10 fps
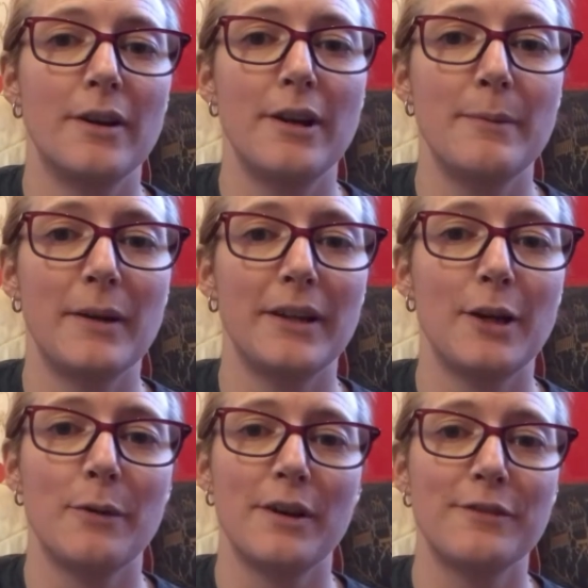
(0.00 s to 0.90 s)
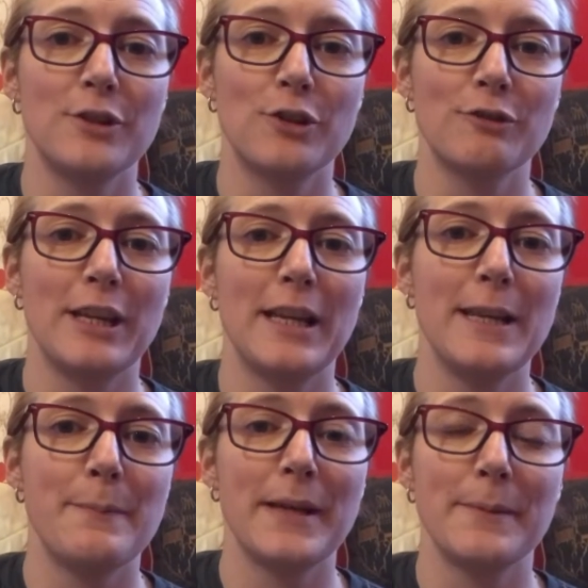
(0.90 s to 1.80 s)
I know I've not
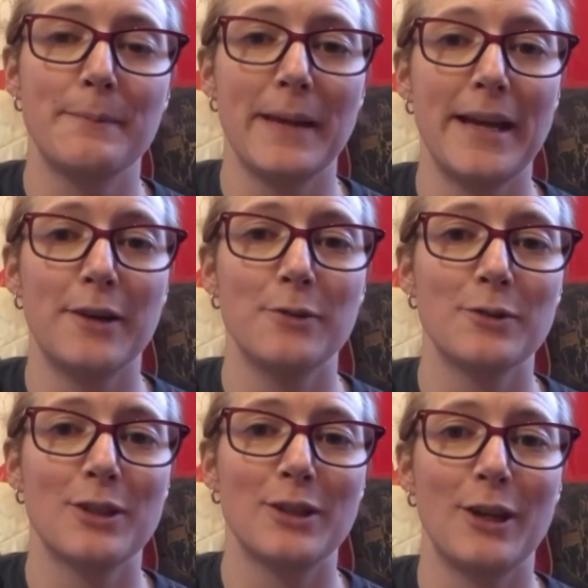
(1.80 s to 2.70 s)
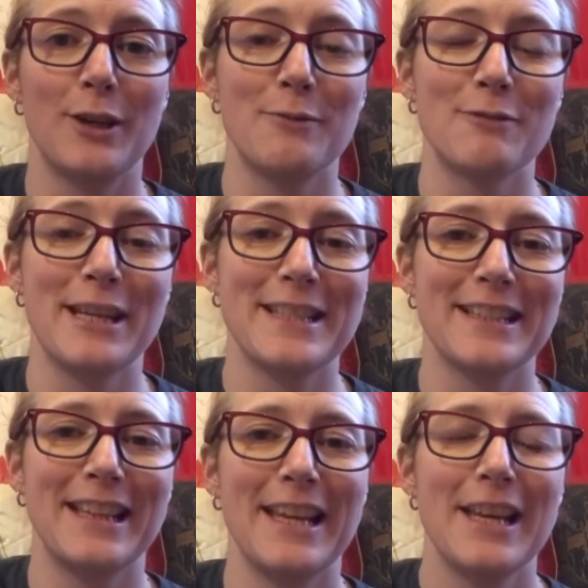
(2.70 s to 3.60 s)
really been about
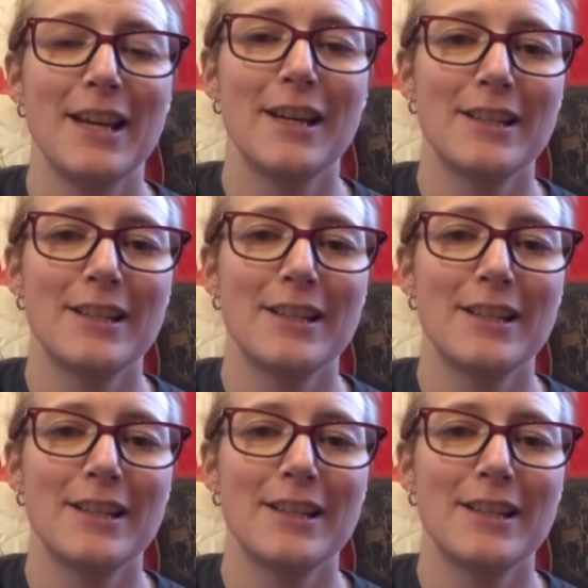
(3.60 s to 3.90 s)
recently.